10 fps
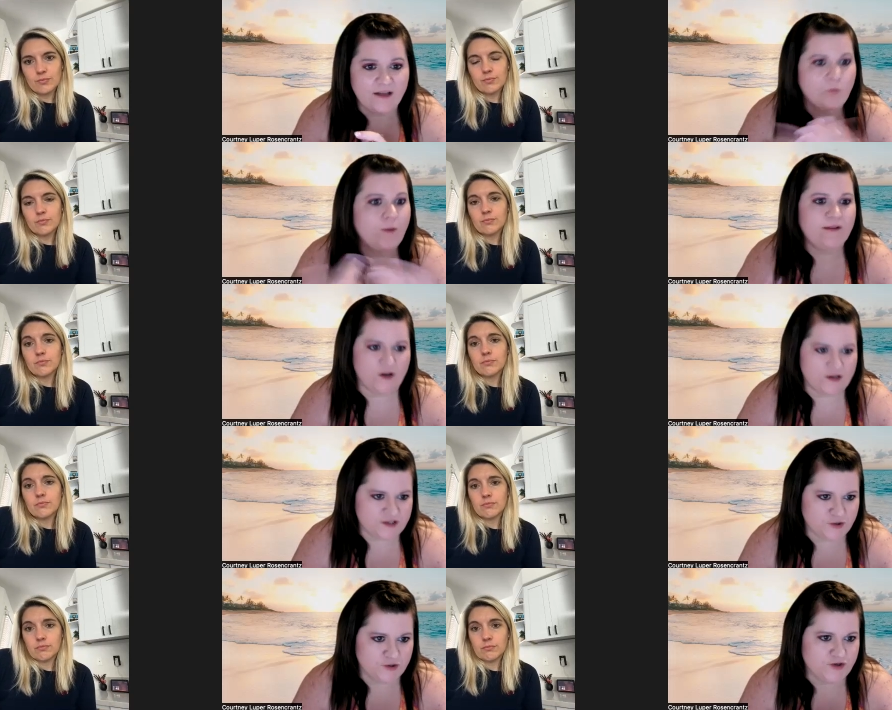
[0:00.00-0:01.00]
Speaker 1: like weight loss
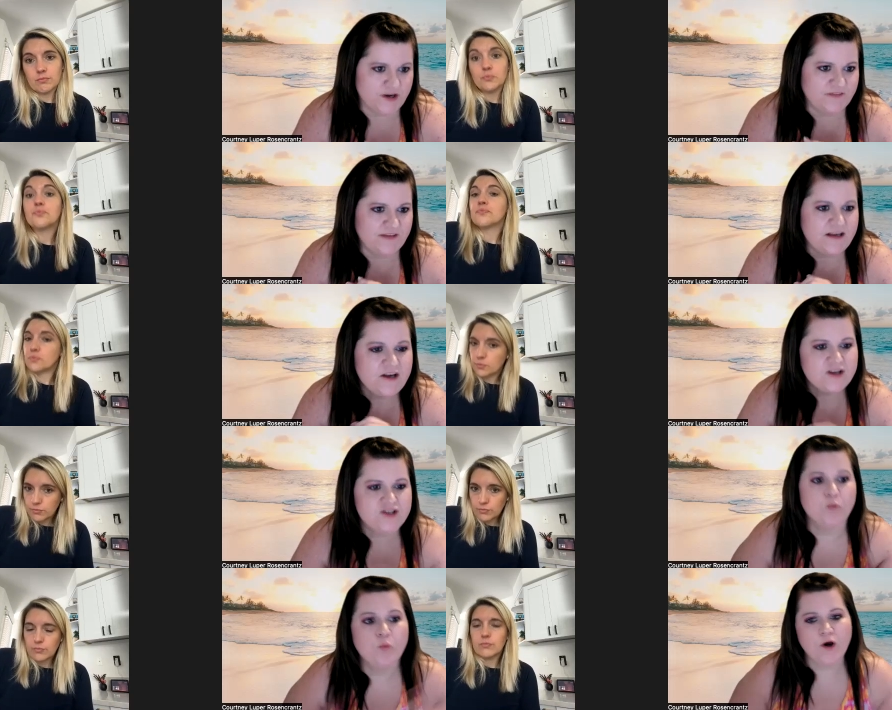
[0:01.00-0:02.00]
surgery and things.
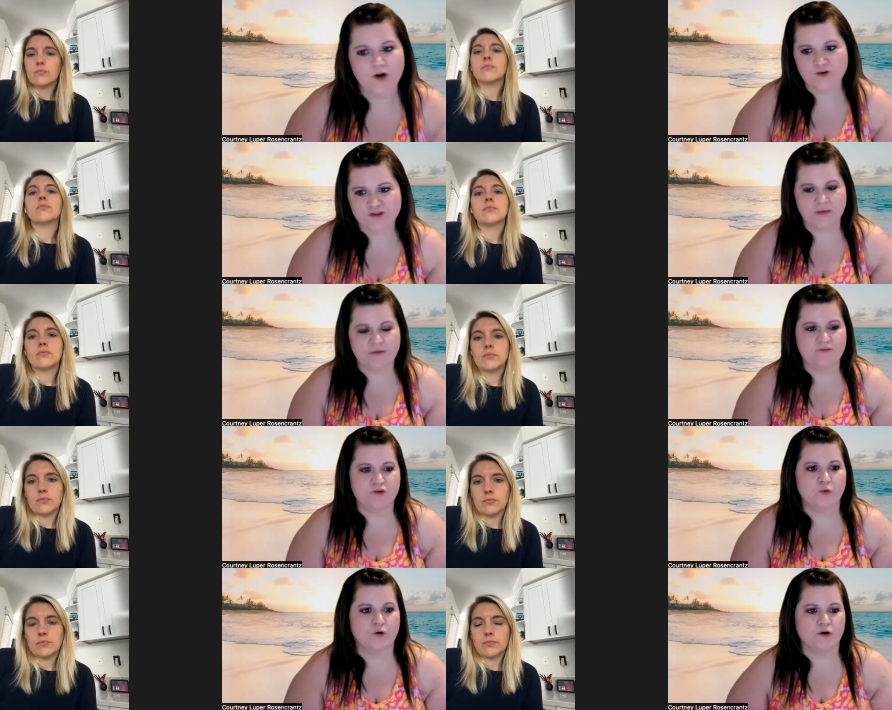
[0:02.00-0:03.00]
So what are some of
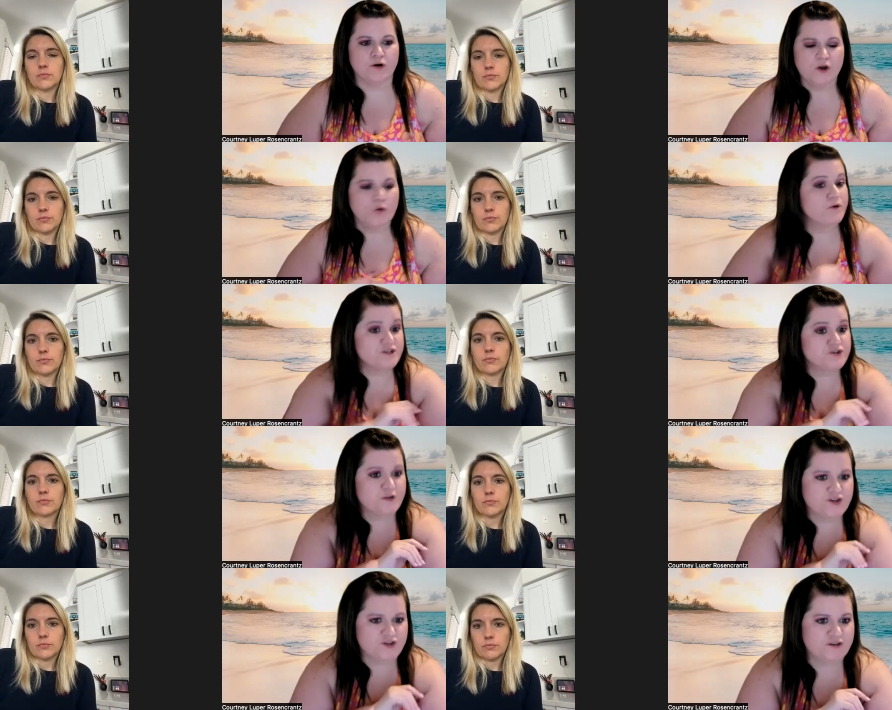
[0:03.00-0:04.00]
your
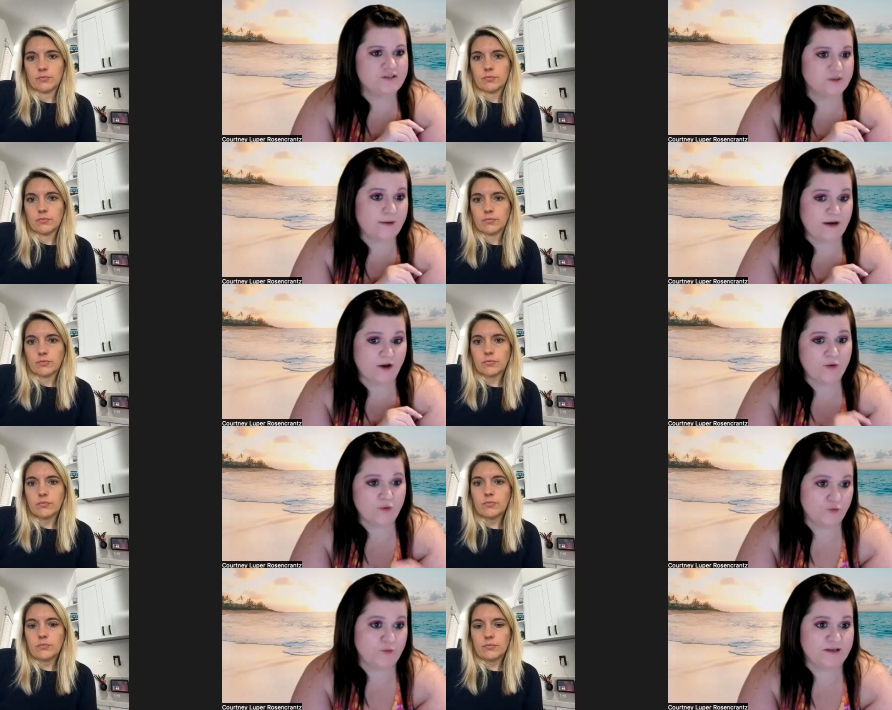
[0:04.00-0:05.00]
restrictions? So we know who